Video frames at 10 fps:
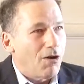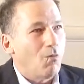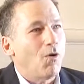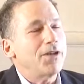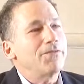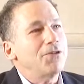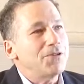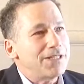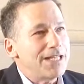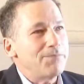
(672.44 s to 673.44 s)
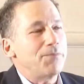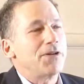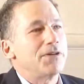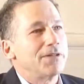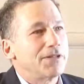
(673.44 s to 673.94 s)
one of their deep
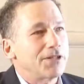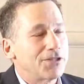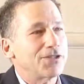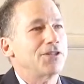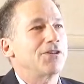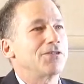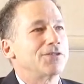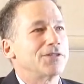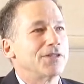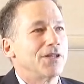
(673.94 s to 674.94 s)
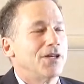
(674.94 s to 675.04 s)
concerns